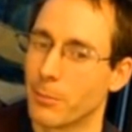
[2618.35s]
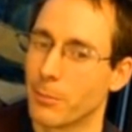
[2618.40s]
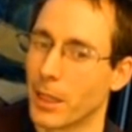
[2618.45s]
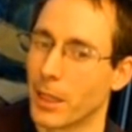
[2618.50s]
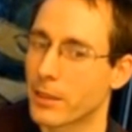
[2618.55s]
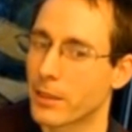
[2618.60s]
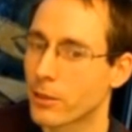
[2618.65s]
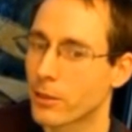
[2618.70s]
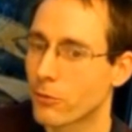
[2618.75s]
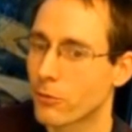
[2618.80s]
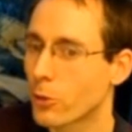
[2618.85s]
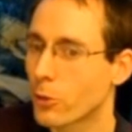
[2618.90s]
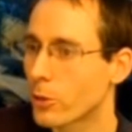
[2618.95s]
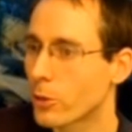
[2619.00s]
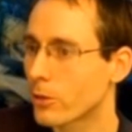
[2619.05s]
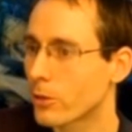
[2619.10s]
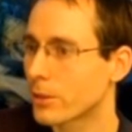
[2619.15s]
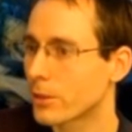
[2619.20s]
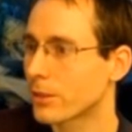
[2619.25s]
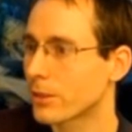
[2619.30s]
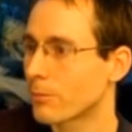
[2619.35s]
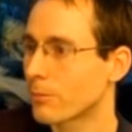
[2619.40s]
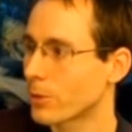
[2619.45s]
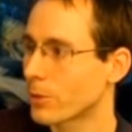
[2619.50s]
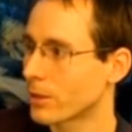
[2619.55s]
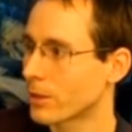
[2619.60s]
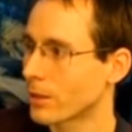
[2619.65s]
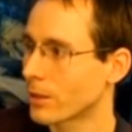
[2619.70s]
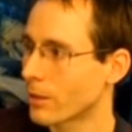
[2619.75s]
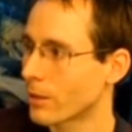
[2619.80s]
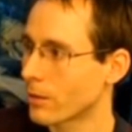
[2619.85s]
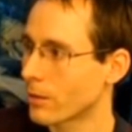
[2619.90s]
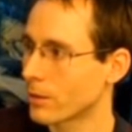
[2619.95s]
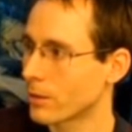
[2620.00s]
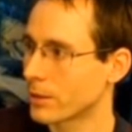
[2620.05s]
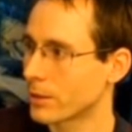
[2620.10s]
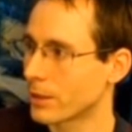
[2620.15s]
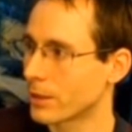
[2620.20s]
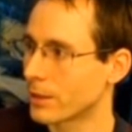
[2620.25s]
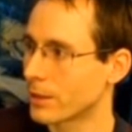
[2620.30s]
multi-rotors in particular
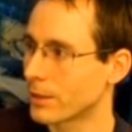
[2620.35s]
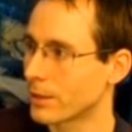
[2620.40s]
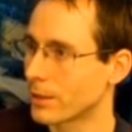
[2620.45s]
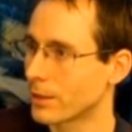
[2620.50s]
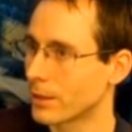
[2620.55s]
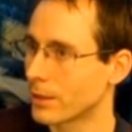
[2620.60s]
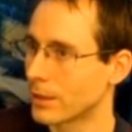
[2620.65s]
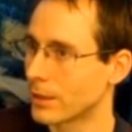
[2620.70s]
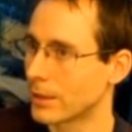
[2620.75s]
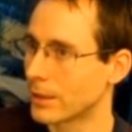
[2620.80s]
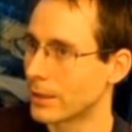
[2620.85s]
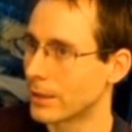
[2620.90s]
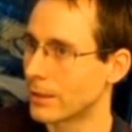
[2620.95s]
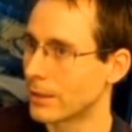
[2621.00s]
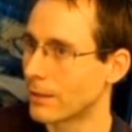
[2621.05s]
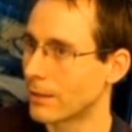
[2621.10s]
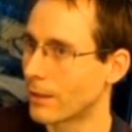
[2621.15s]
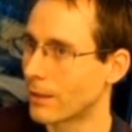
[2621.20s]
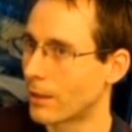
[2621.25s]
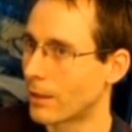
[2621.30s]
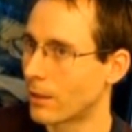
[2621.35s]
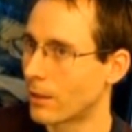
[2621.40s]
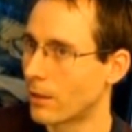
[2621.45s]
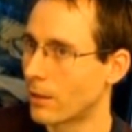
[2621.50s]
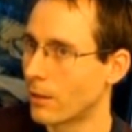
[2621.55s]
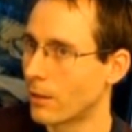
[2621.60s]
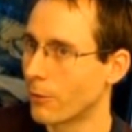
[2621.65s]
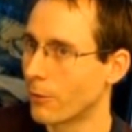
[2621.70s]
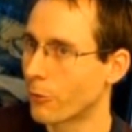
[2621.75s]
is that they are,